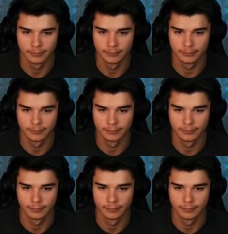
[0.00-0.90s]

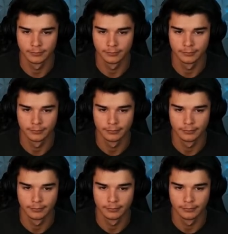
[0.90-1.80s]

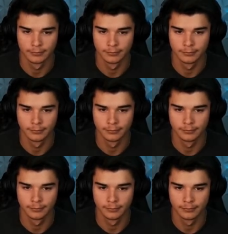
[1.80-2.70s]

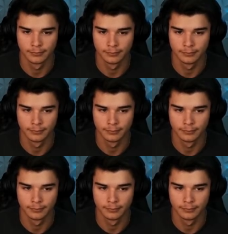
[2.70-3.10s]
[no speech]